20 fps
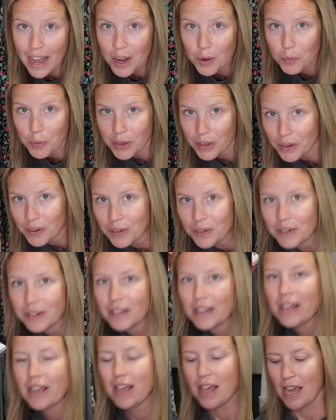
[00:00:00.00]
I will.
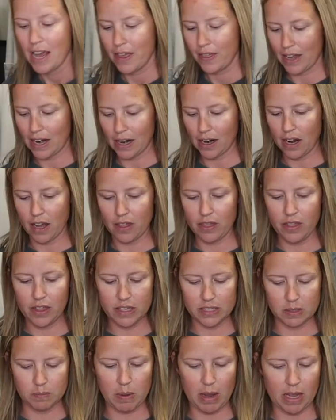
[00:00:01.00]
And then I got
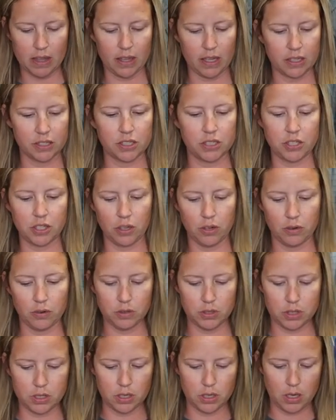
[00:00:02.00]
this bathing
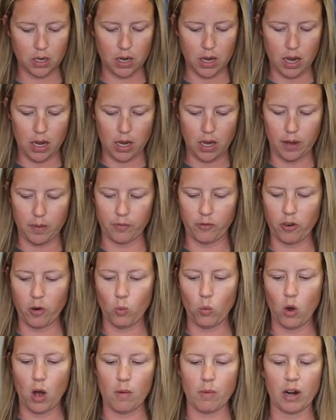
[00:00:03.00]
suit from
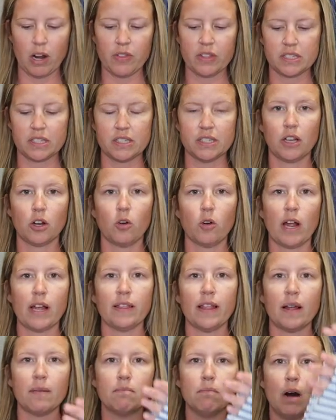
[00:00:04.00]
Walmart. This is a great
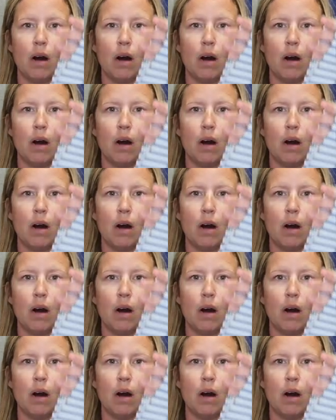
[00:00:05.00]
like